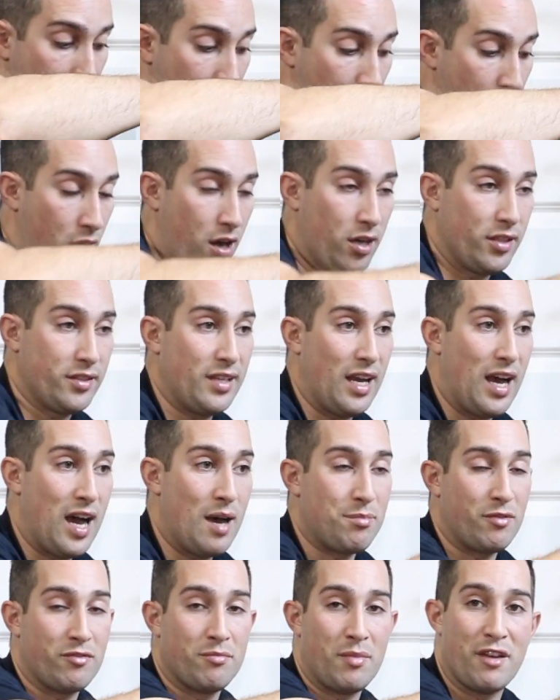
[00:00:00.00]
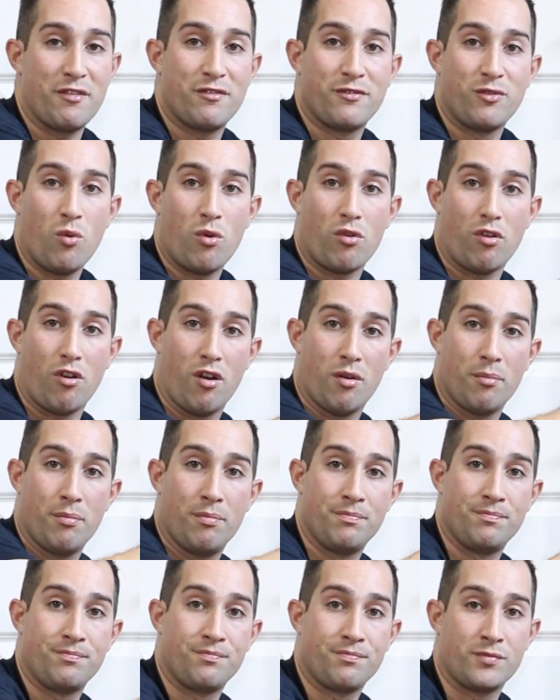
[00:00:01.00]
on top of my forearm,
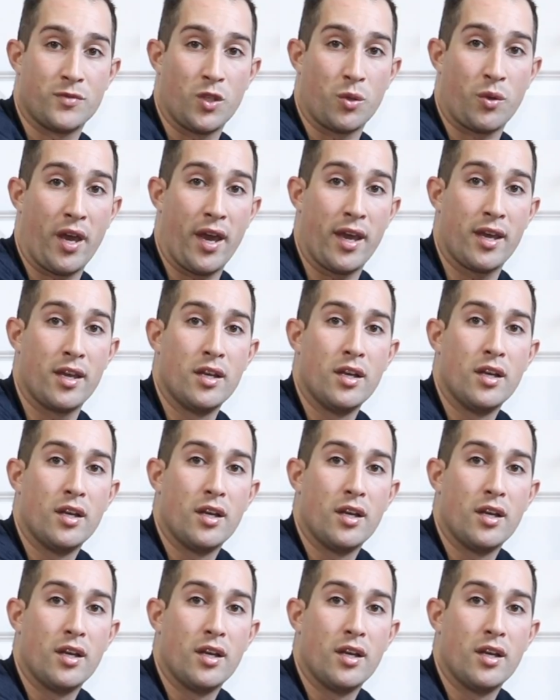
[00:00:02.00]
okay?